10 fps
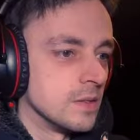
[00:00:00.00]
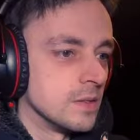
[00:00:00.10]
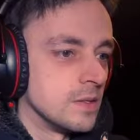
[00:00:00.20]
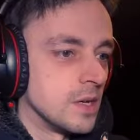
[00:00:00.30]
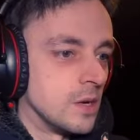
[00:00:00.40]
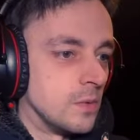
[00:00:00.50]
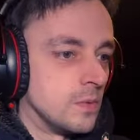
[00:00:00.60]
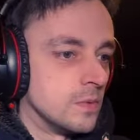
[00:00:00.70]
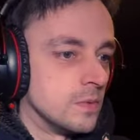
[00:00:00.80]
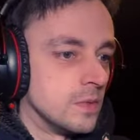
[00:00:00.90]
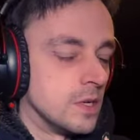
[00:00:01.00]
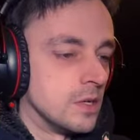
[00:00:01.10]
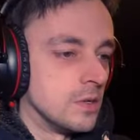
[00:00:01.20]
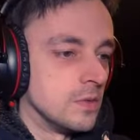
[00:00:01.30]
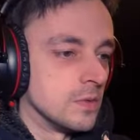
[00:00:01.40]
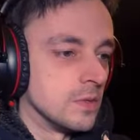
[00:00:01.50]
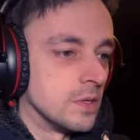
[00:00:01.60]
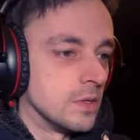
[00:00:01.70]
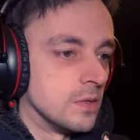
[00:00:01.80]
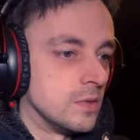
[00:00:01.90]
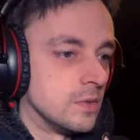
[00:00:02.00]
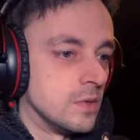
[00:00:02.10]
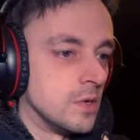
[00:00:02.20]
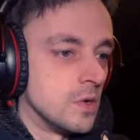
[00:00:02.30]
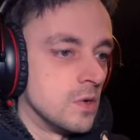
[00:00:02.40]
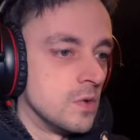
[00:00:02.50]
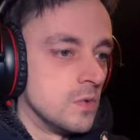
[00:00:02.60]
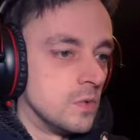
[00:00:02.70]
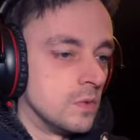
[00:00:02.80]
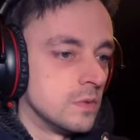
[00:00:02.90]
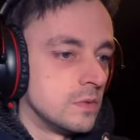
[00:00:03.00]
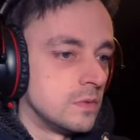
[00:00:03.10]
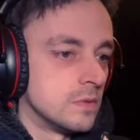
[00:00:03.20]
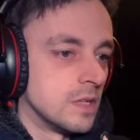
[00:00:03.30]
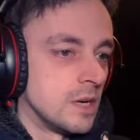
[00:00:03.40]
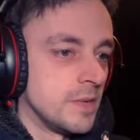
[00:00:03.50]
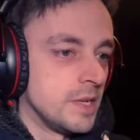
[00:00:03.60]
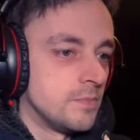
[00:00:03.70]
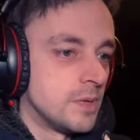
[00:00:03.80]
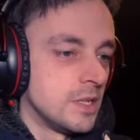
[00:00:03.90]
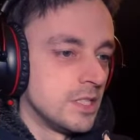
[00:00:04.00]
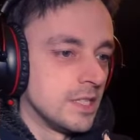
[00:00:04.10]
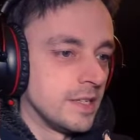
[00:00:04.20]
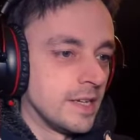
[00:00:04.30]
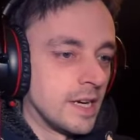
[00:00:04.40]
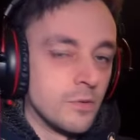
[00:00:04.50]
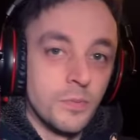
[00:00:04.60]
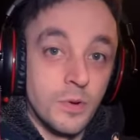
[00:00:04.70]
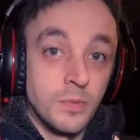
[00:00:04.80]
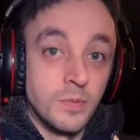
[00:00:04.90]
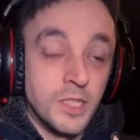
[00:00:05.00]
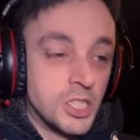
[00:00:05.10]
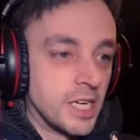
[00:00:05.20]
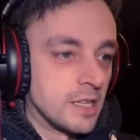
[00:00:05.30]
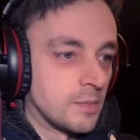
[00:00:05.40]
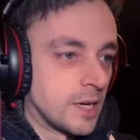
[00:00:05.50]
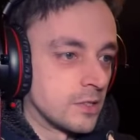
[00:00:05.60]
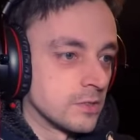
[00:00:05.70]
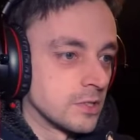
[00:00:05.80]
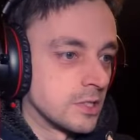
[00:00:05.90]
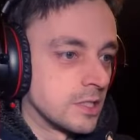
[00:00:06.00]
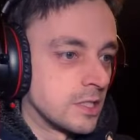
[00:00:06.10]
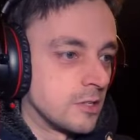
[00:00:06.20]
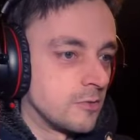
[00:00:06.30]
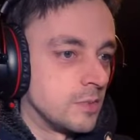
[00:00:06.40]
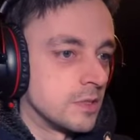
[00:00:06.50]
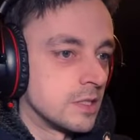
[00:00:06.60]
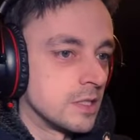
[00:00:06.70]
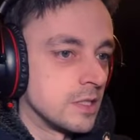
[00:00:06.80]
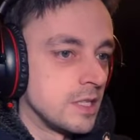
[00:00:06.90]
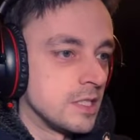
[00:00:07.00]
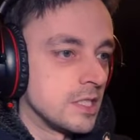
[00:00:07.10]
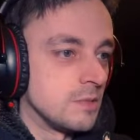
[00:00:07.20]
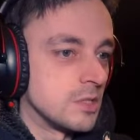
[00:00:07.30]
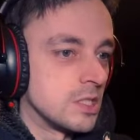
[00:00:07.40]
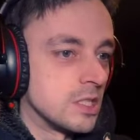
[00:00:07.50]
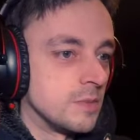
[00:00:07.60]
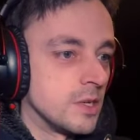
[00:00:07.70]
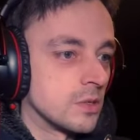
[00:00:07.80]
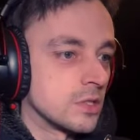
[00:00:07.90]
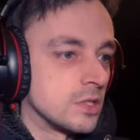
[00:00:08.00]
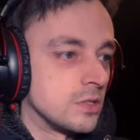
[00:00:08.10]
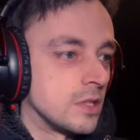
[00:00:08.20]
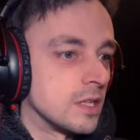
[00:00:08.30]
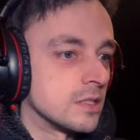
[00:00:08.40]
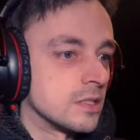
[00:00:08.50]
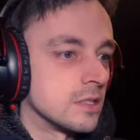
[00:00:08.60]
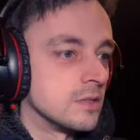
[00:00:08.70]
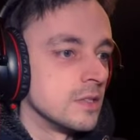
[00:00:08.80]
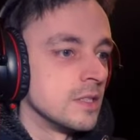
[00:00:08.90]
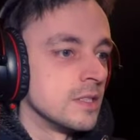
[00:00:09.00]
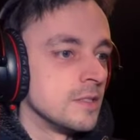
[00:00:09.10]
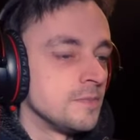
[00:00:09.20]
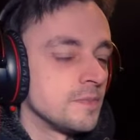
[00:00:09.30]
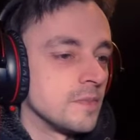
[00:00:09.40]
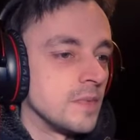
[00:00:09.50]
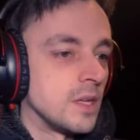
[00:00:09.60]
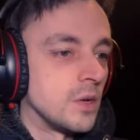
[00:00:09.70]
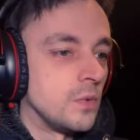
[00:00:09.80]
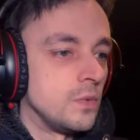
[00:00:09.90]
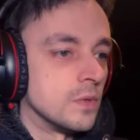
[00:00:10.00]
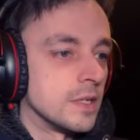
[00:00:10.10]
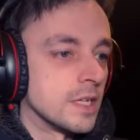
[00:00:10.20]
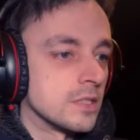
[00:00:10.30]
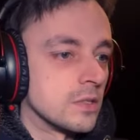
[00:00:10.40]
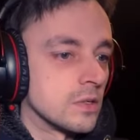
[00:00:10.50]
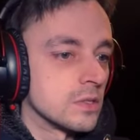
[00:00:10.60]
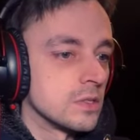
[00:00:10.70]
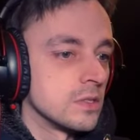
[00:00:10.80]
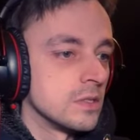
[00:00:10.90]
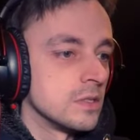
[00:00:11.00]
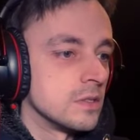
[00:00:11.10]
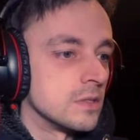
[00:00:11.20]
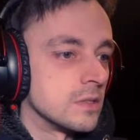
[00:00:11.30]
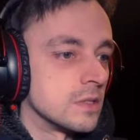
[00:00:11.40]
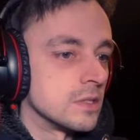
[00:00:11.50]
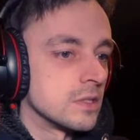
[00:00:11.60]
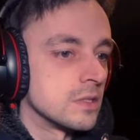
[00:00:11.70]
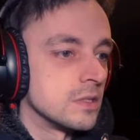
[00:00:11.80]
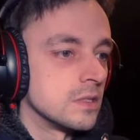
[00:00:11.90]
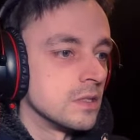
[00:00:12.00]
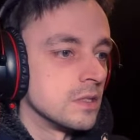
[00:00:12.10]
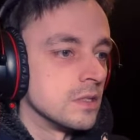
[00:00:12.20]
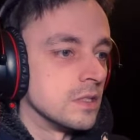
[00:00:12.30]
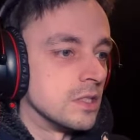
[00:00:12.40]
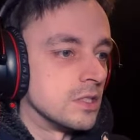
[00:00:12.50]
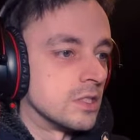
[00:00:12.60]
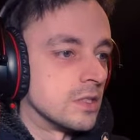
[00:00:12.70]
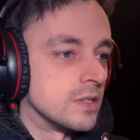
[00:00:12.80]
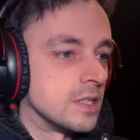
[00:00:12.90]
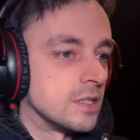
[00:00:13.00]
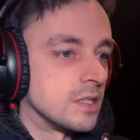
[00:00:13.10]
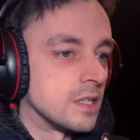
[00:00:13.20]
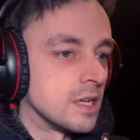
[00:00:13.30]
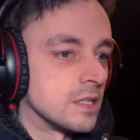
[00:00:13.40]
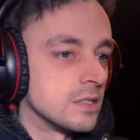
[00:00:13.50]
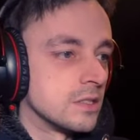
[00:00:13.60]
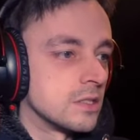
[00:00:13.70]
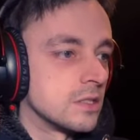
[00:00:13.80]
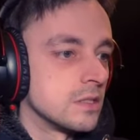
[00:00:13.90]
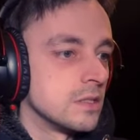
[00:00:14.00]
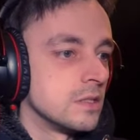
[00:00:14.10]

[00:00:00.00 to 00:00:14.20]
No. No, no, no! I mean, personally, I would probably check the barrels and stuff, but uh, he seems determined not to do that, so... No, I guess not. Right. Is there anything else?